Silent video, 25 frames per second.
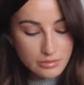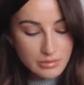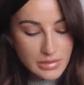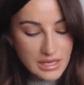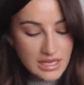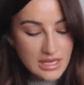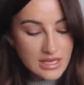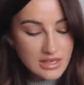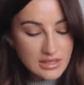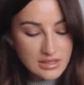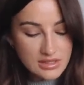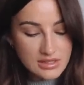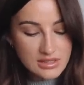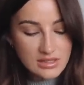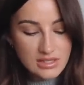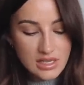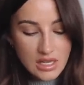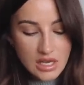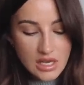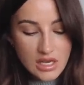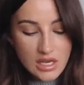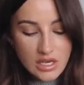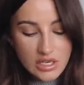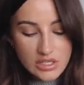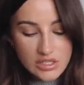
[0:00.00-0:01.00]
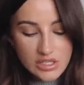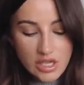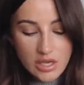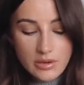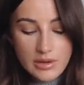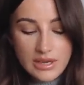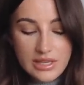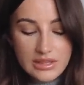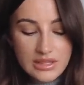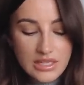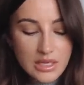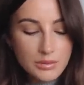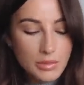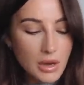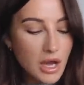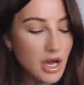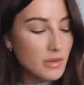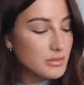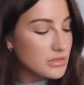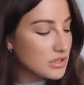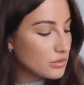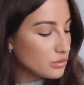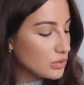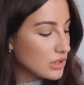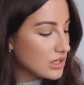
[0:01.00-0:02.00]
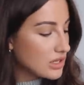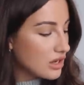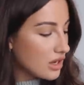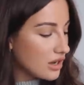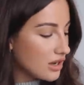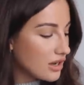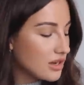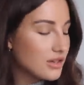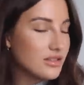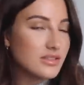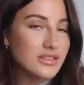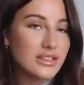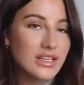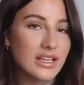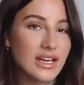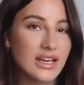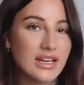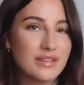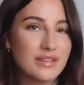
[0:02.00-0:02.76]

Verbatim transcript: bits so in the apartment we can't